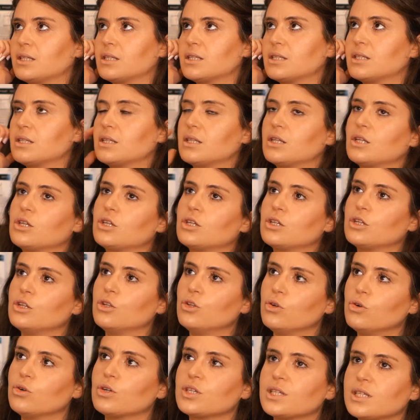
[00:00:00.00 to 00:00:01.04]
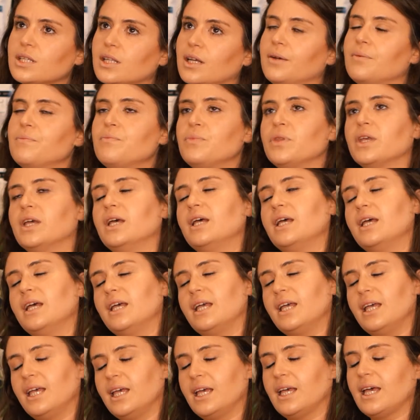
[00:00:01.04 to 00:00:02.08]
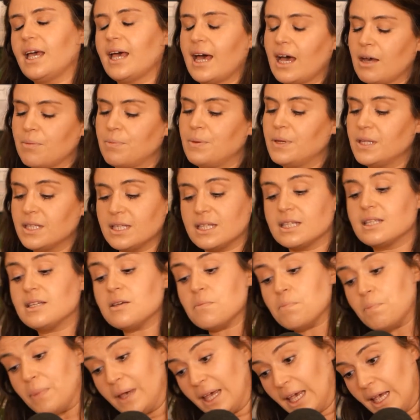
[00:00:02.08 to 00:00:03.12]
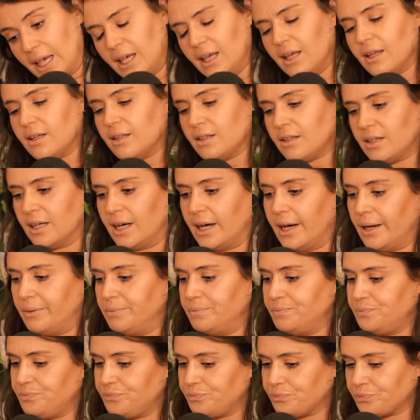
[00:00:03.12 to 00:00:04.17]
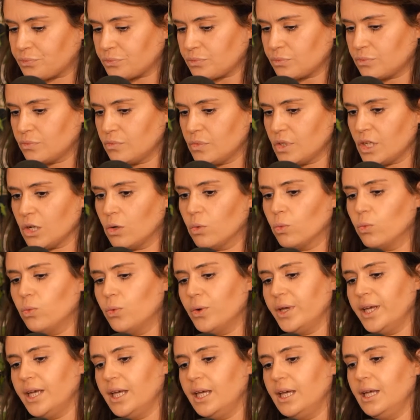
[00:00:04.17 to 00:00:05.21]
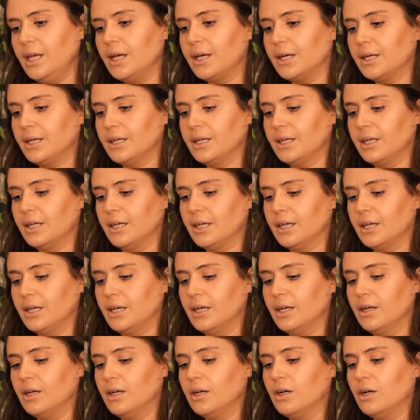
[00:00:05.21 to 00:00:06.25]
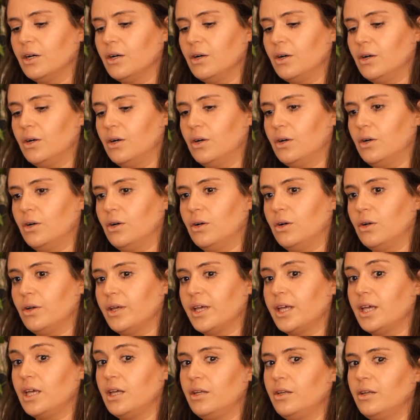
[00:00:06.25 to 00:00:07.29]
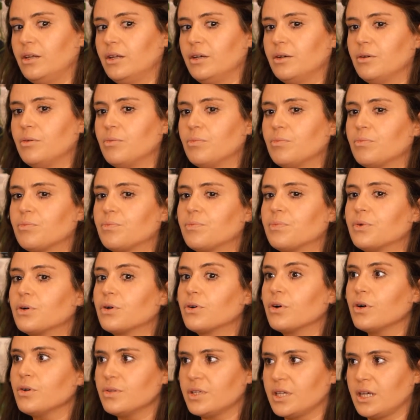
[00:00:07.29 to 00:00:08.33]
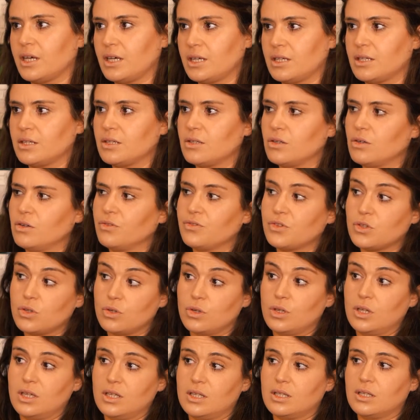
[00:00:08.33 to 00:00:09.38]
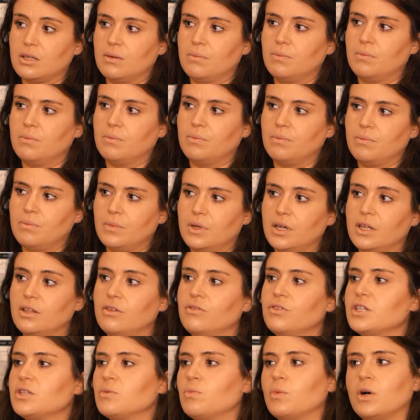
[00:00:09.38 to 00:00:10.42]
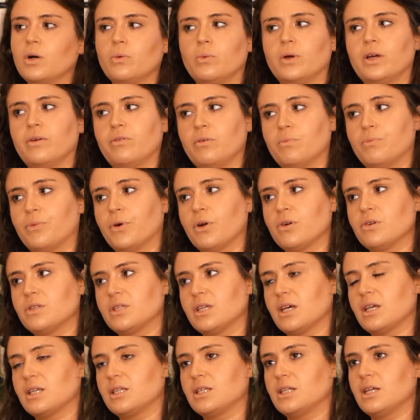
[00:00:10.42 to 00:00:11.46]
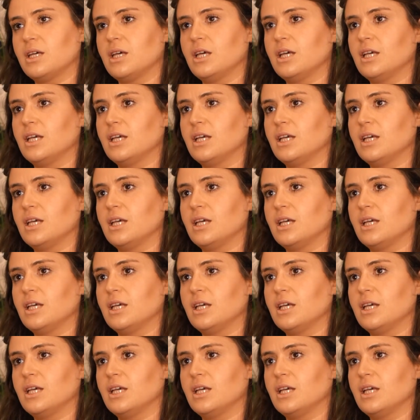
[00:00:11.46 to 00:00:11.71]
looks like it happens to be that we are in protest of Sunnism, and the reason why we're in protest is